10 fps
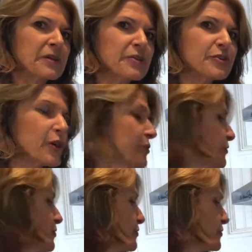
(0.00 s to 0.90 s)
you know,
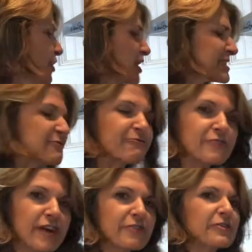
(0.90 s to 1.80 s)
nice and
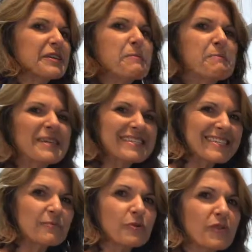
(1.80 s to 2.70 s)
fragrant and mix
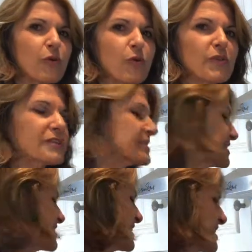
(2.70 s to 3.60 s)
in with all the
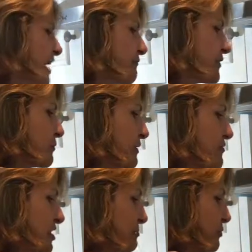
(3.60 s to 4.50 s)
stuff that we've
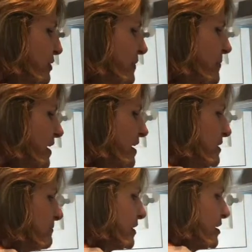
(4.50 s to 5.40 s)
just put in there,
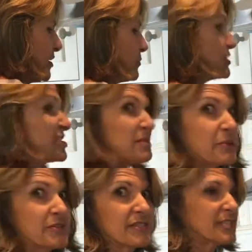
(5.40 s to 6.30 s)
which smells